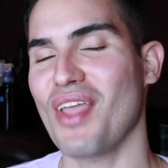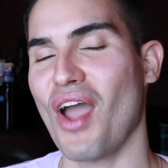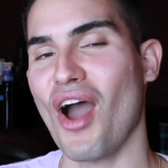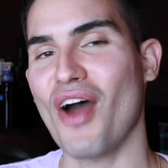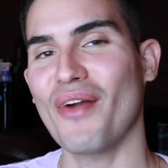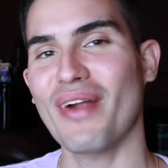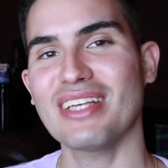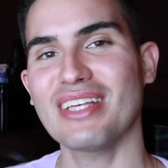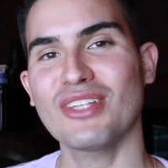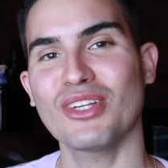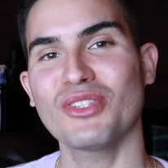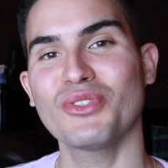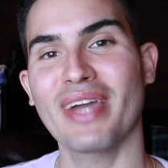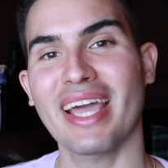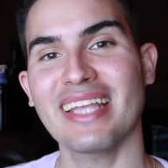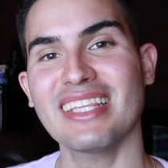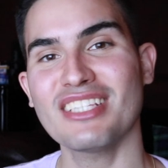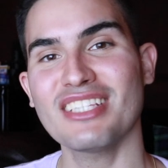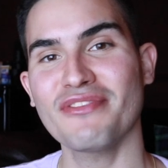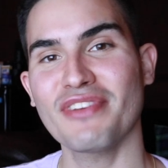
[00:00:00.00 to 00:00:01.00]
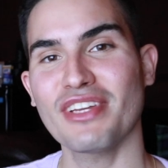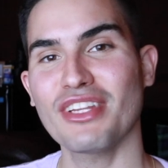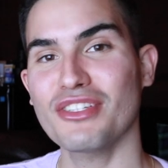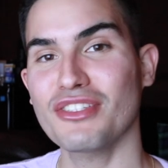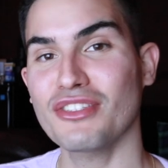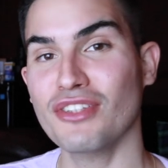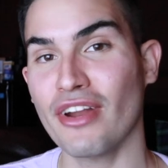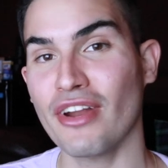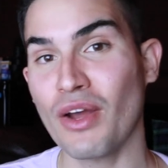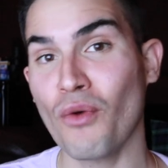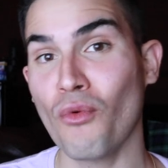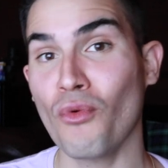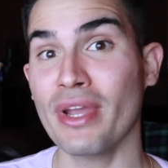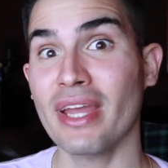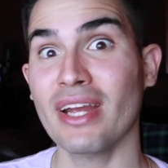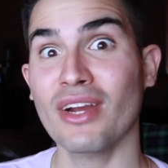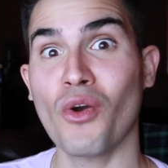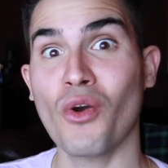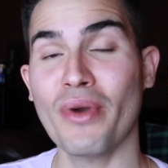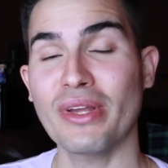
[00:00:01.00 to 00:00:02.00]
All right, so to get this video started,
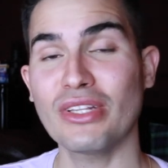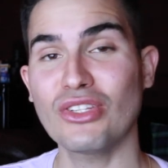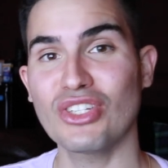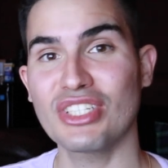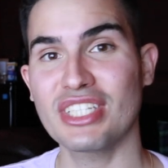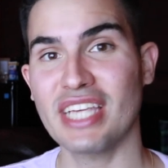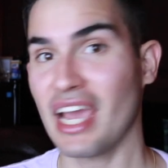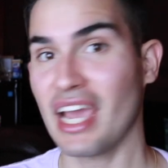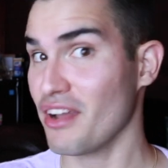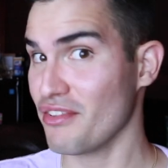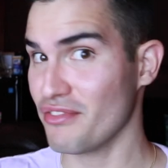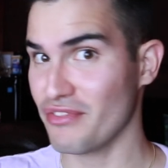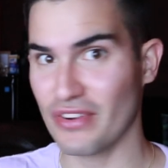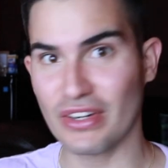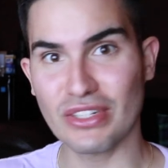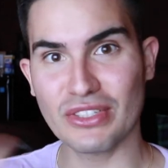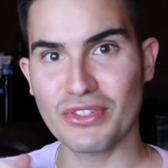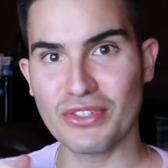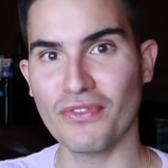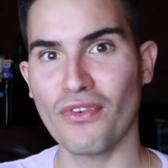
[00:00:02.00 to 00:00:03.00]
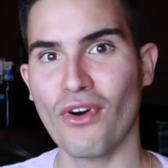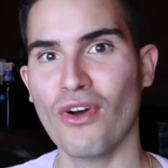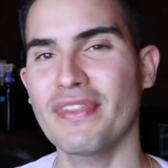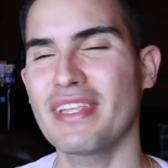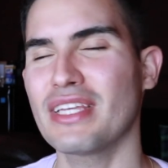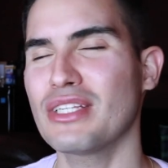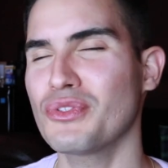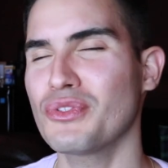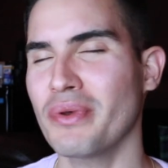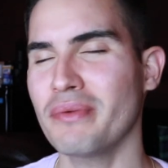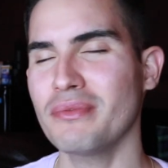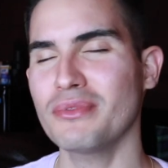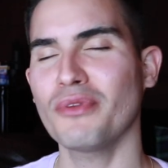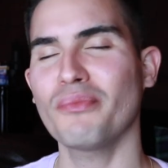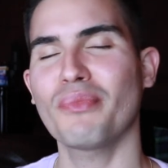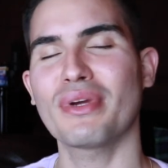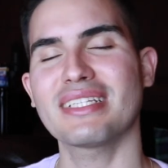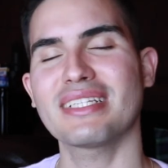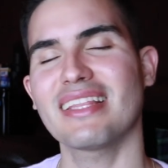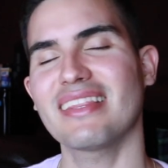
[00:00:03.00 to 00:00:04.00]
we are going to check, first of all, the
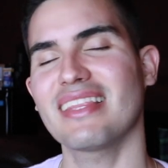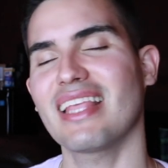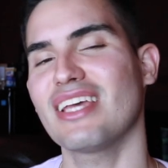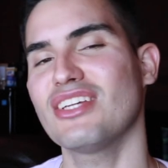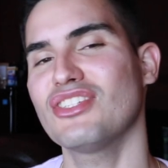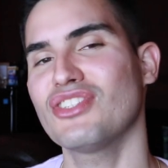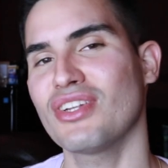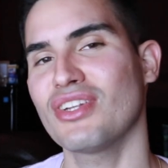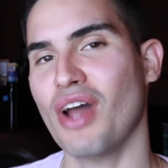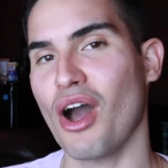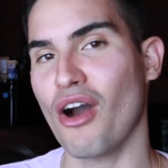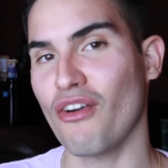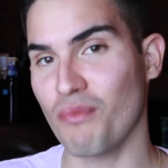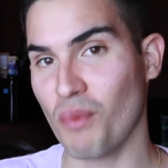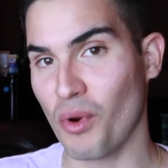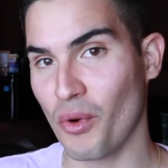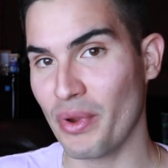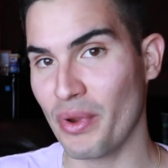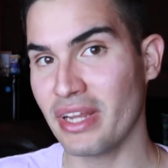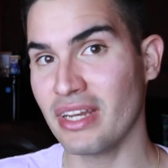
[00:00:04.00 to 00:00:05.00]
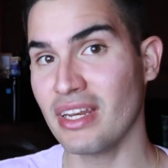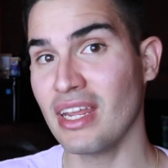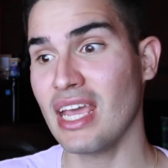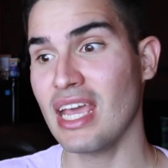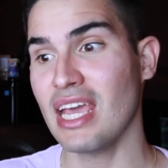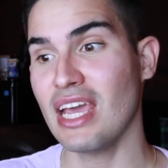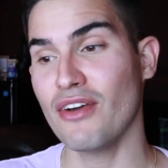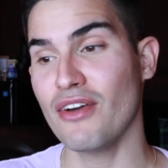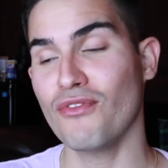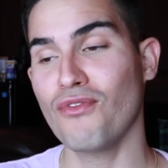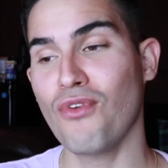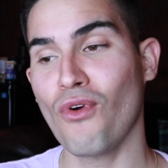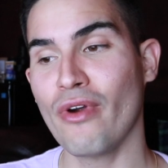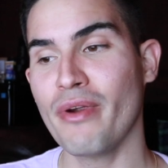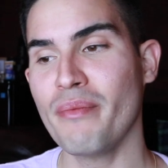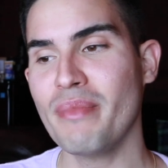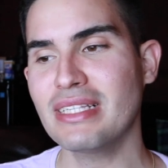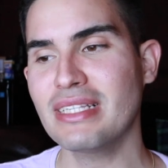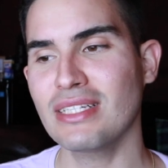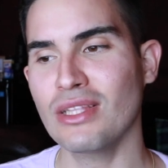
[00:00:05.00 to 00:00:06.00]
swimsuit presentation of Maureen
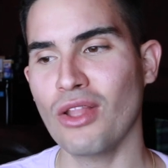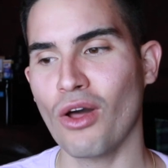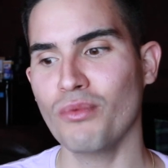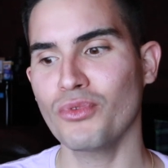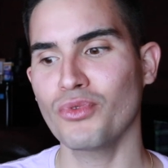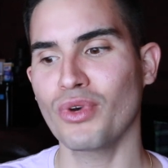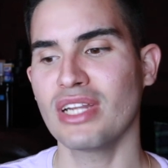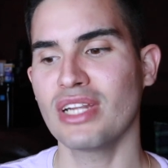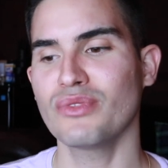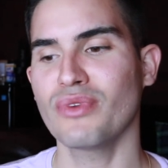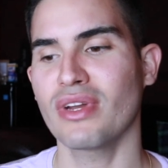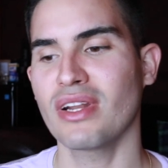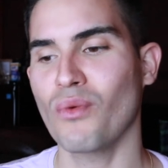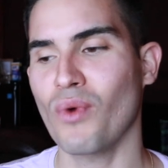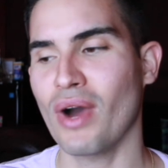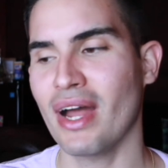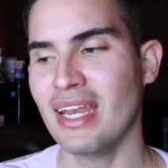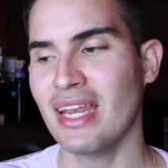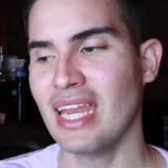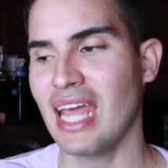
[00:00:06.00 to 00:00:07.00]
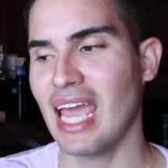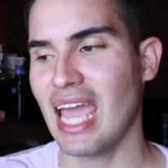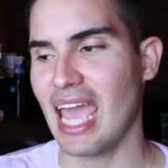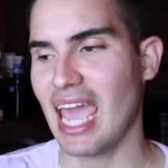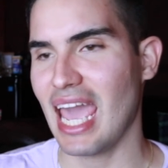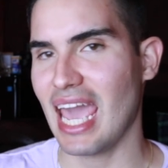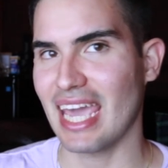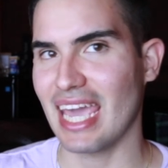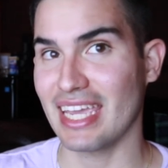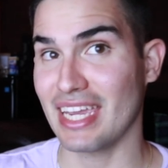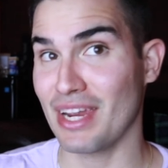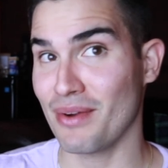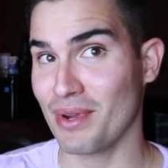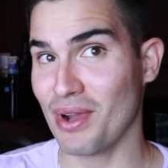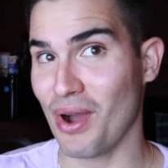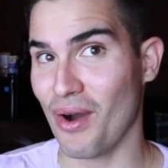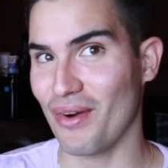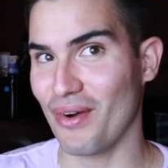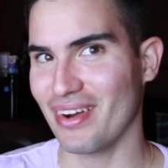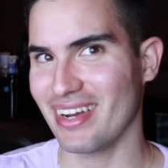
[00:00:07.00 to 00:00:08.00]
for Miss Globe 2021. Here we
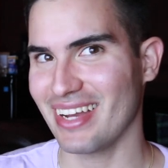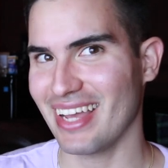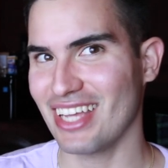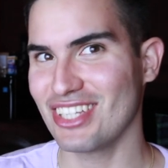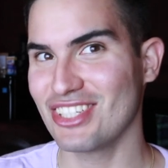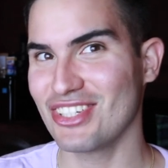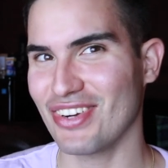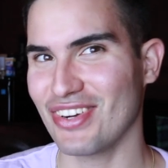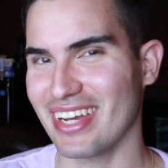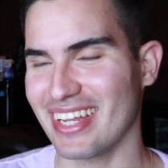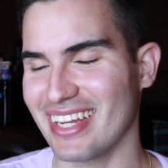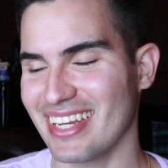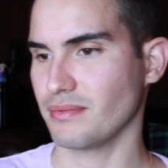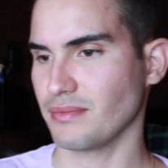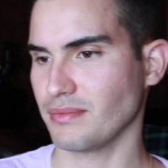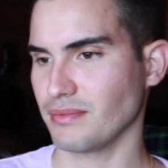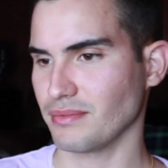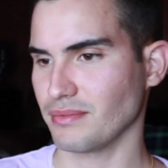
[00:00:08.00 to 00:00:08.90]
go. Enjoy it.